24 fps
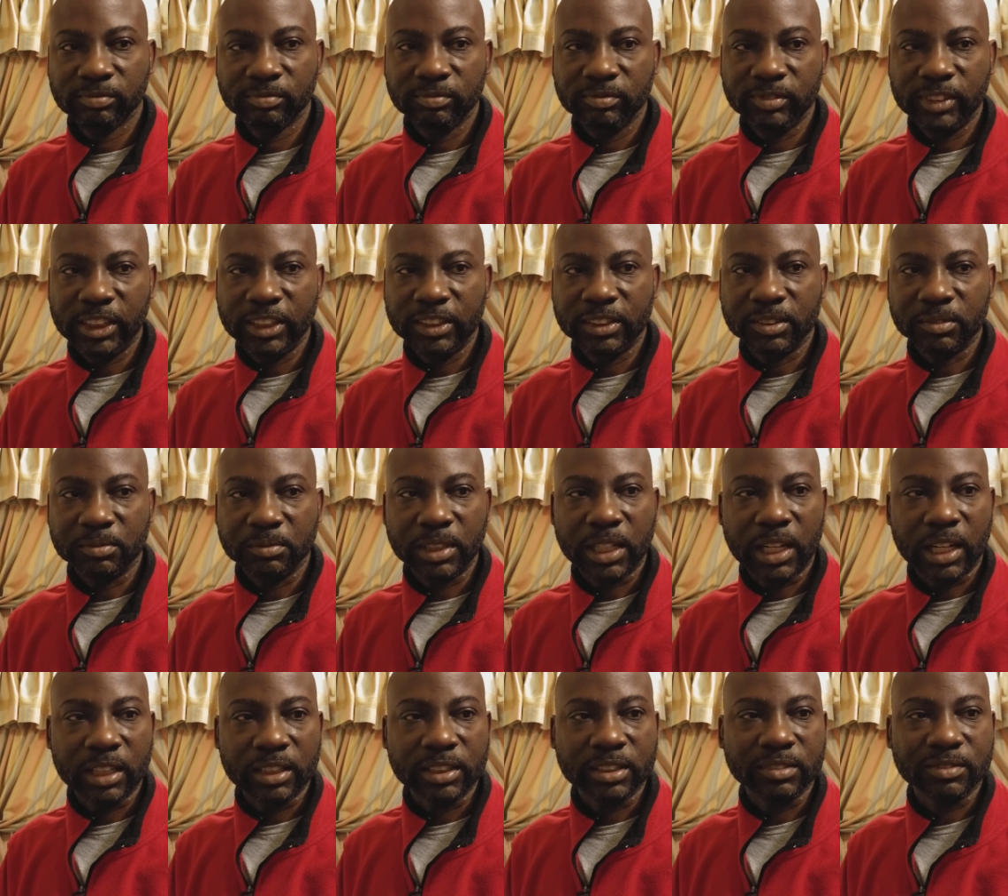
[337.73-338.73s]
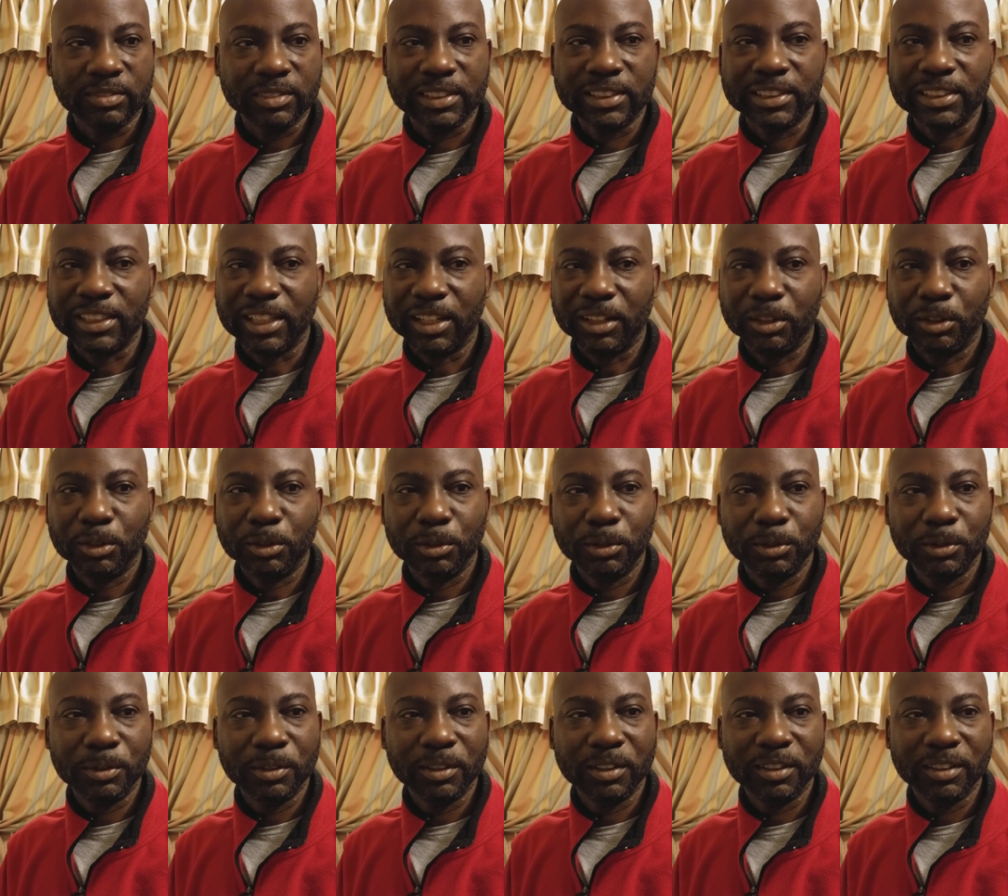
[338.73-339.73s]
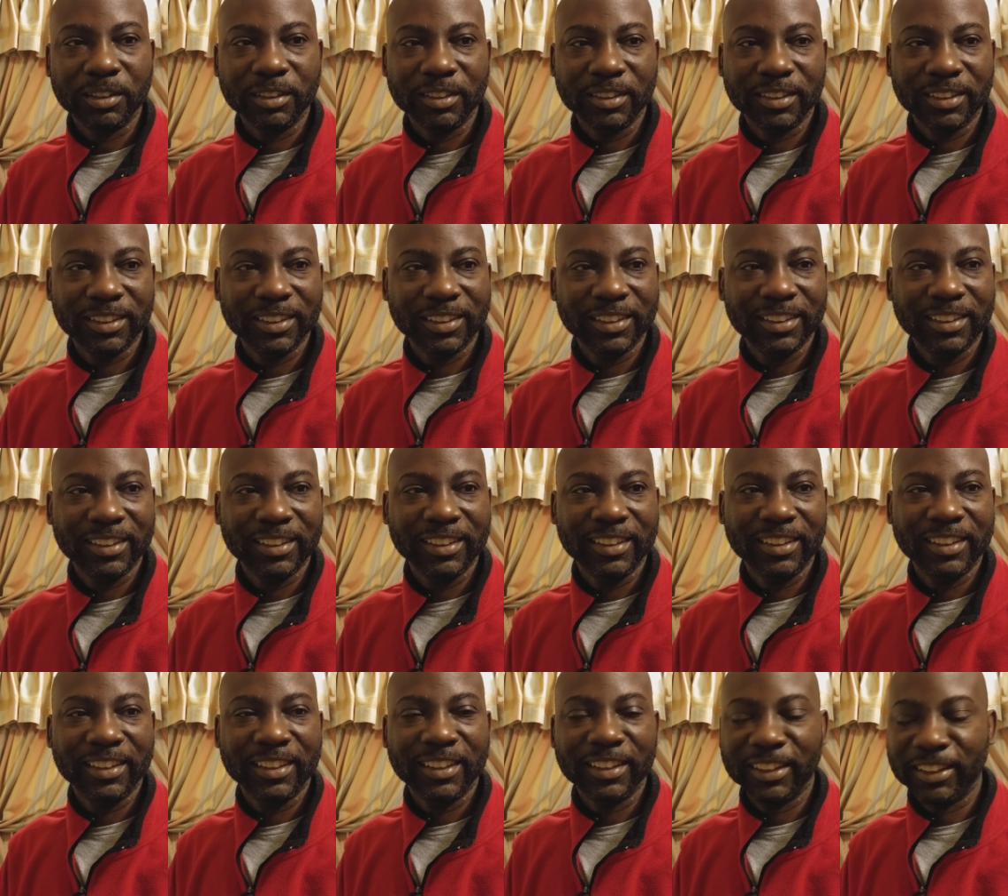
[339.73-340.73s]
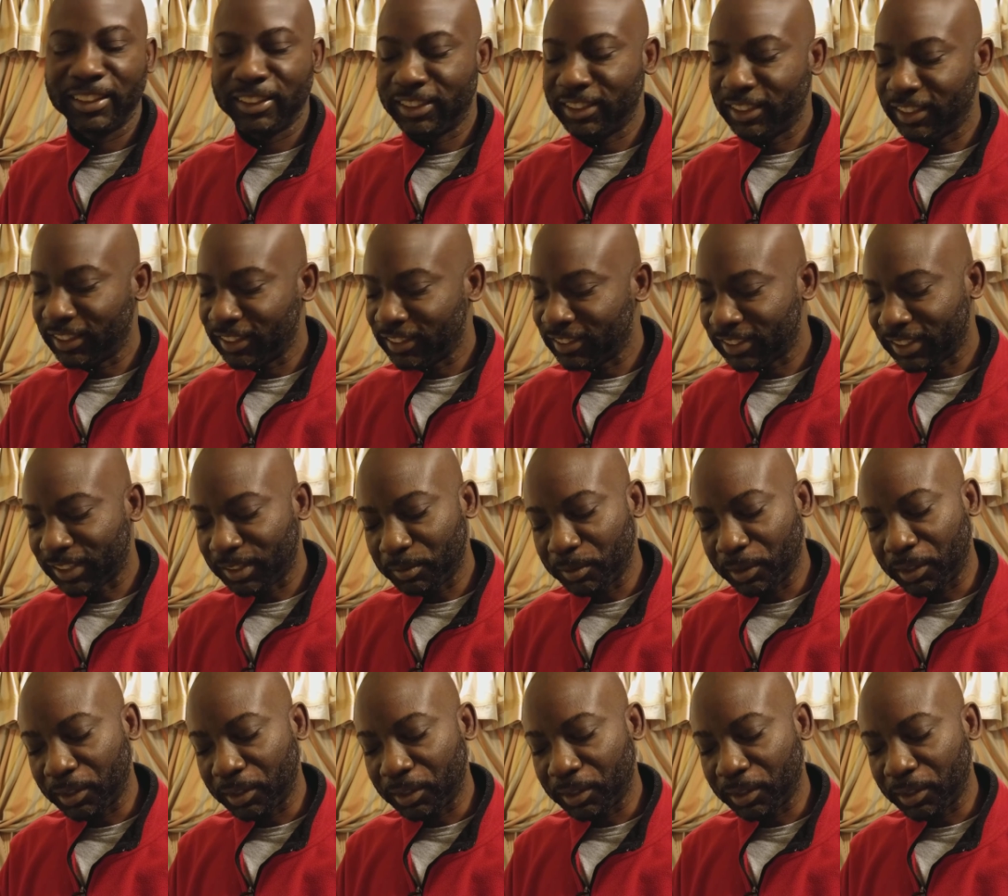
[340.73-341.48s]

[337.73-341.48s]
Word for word: Need some like some salt. You got the stank face. You got yeah, the stank yeah, face. Come on.